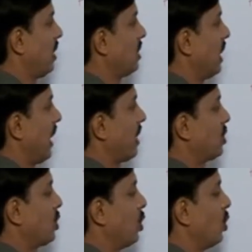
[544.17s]
is x
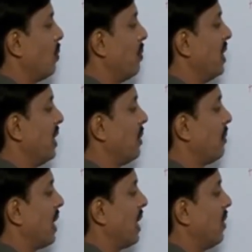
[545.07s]
cube,
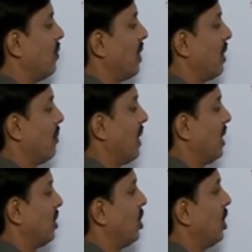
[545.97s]
meaning by 1 by
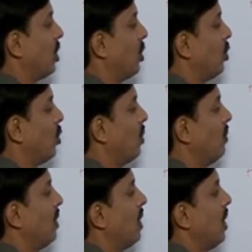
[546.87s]
3
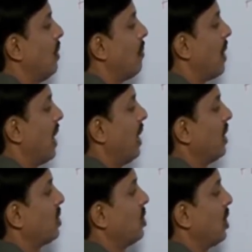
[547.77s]
cube
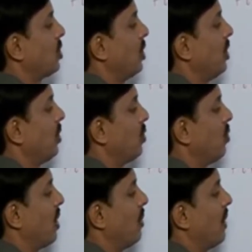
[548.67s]
minus 6 into
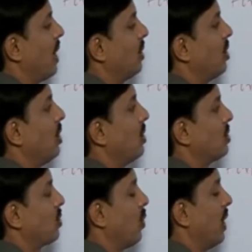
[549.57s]
1 by
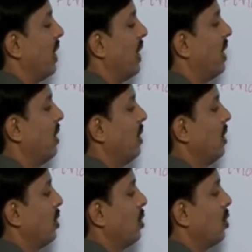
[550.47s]
3 square,
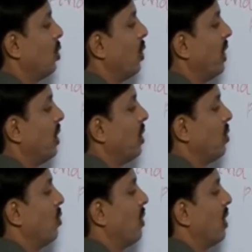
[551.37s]
2
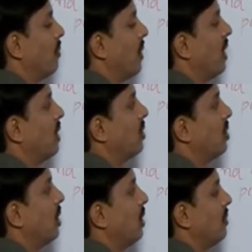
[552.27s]
into 1 by
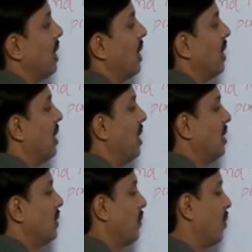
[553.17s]
3
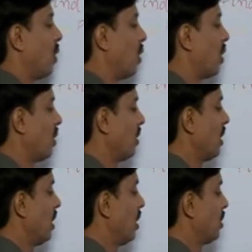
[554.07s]
minus 4.
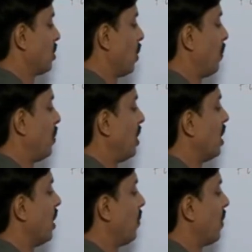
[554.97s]
So P
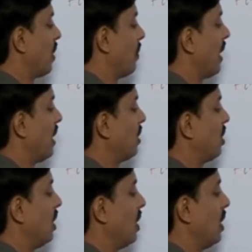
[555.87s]
of 1 by
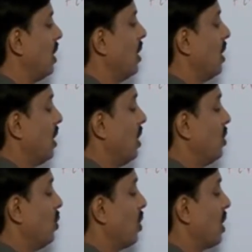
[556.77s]
3
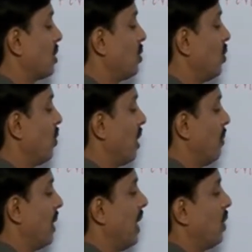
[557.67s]
is equal to
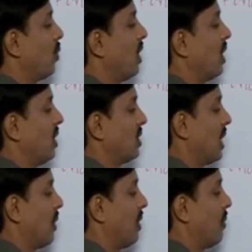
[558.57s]
1 by
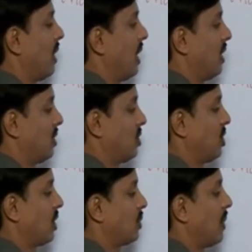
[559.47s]
27 minus
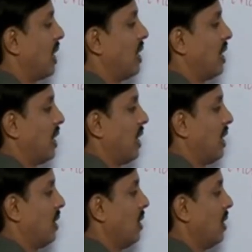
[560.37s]
6 by
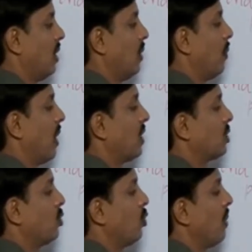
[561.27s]
9 plus
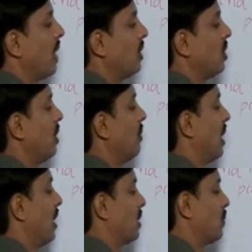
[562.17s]
2 by 3
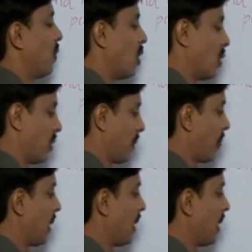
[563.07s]
minus 4.